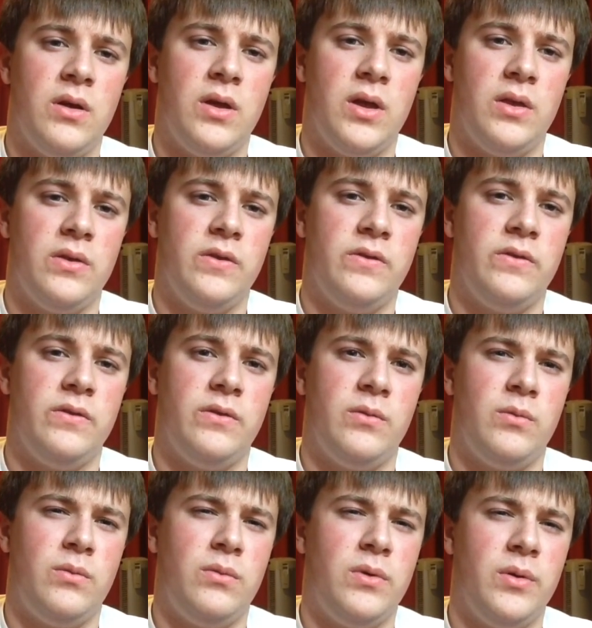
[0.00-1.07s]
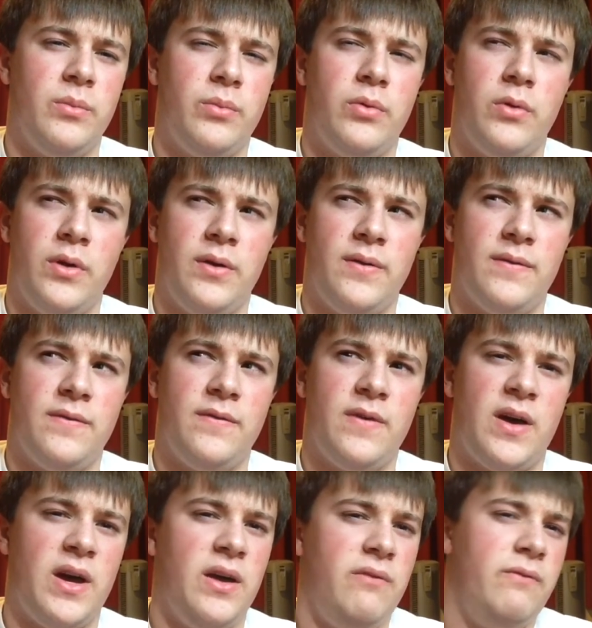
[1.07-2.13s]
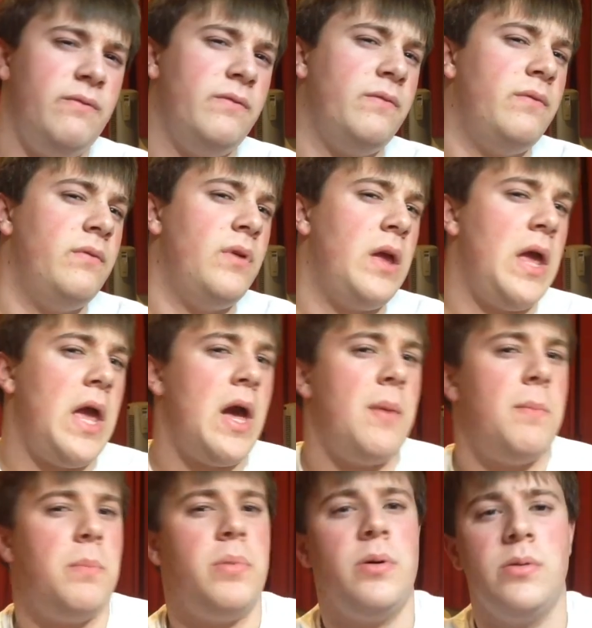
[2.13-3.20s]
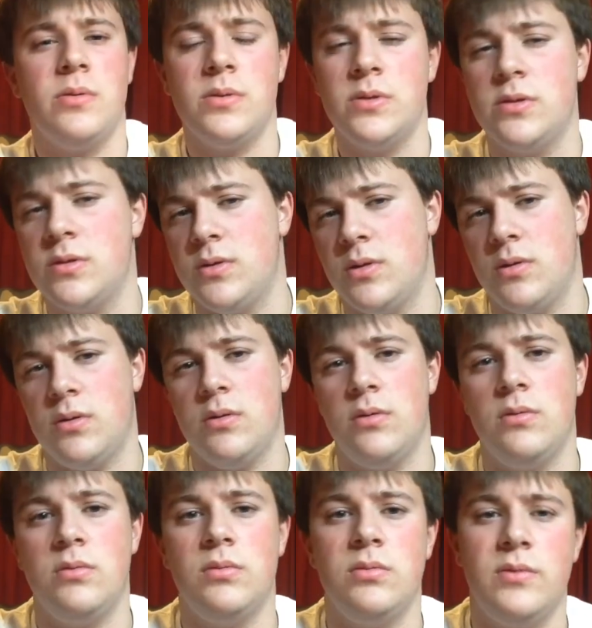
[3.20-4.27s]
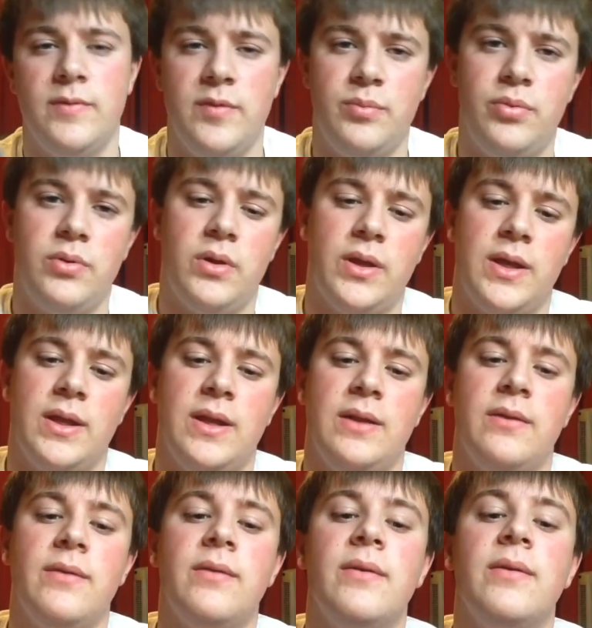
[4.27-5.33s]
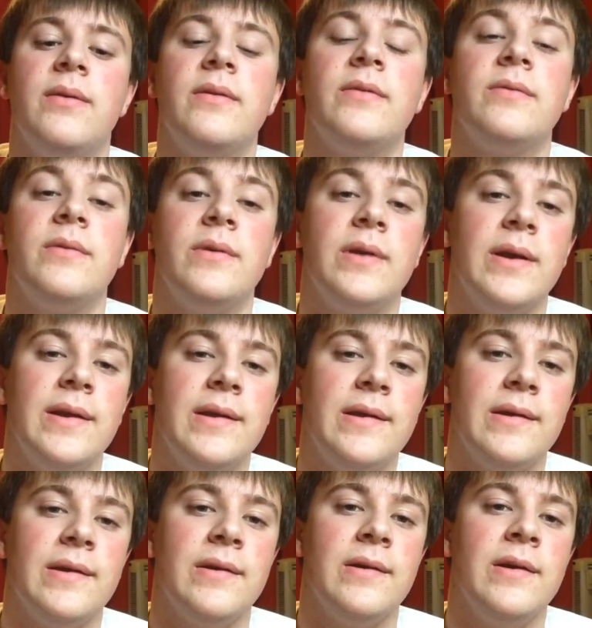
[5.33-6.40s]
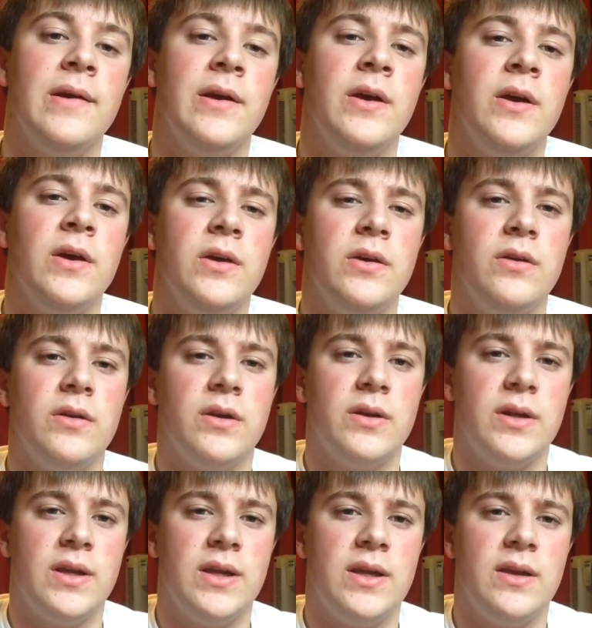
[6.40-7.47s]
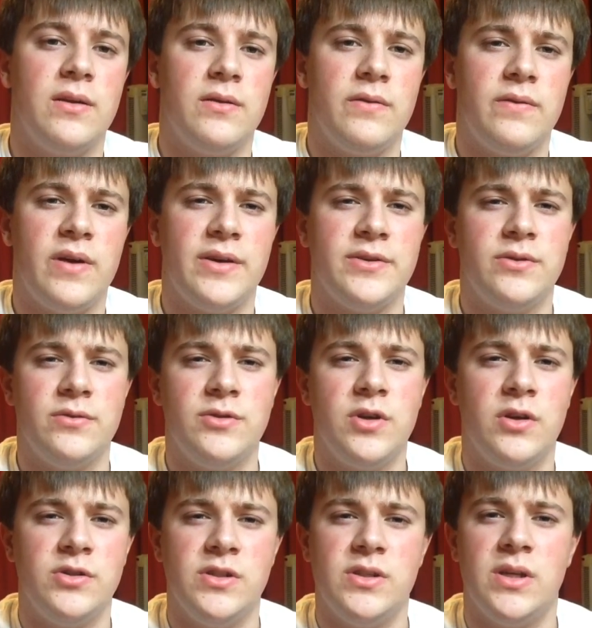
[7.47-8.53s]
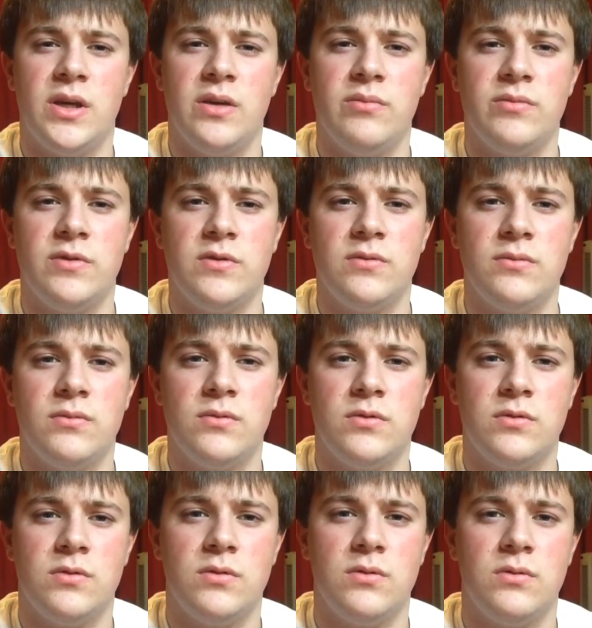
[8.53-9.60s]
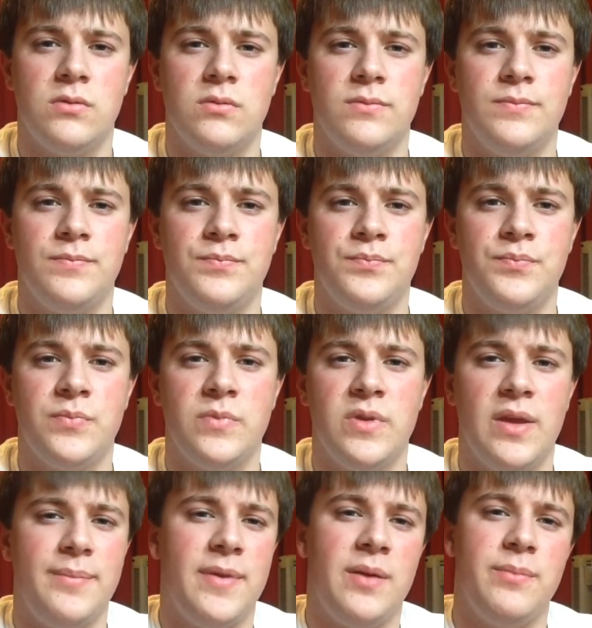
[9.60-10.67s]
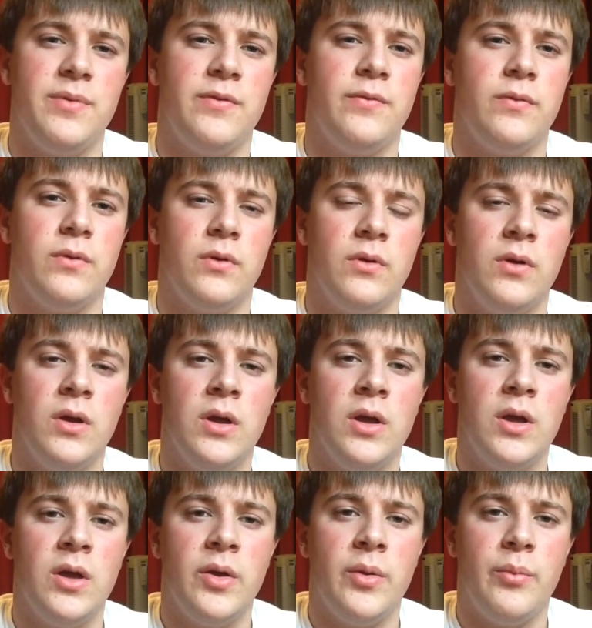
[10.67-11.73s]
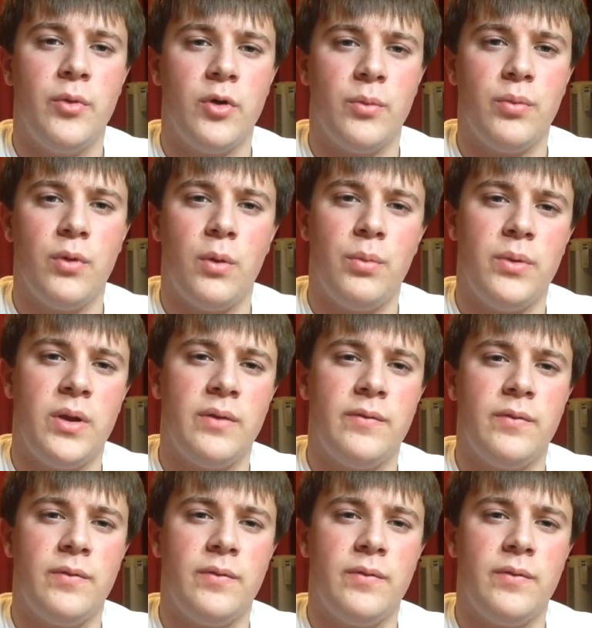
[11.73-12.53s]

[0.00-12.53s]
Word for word: and this is a 1.5 amp. So if you plug it into this one right here, you're going to get faster charging times. So that might be for more appropriate